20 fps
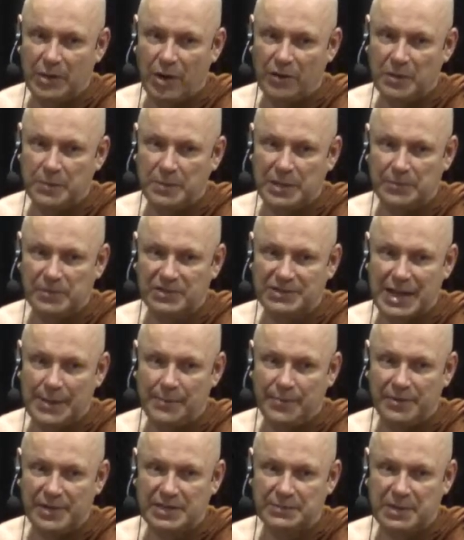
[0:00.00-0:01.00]
other people's
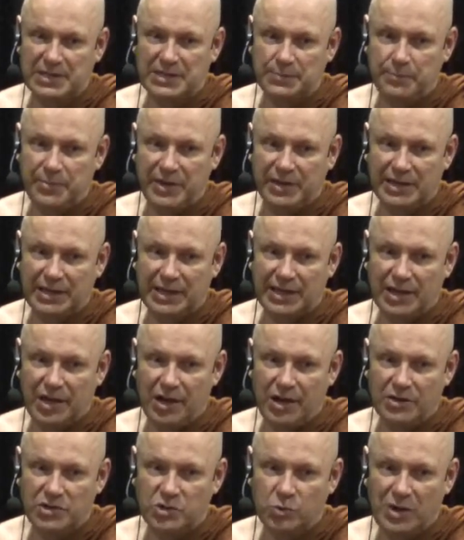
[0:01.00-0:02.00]
happiness by speaking in a
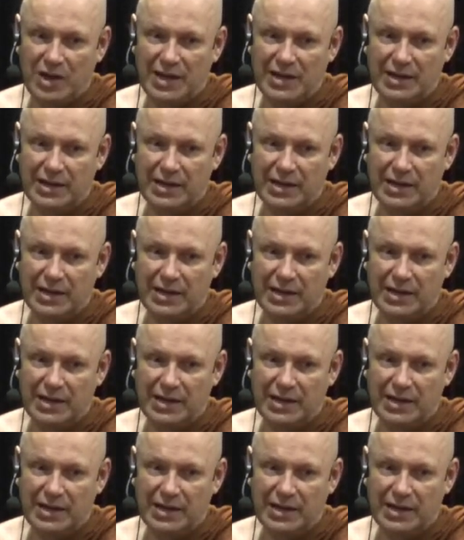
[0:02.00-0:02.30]
harsh way,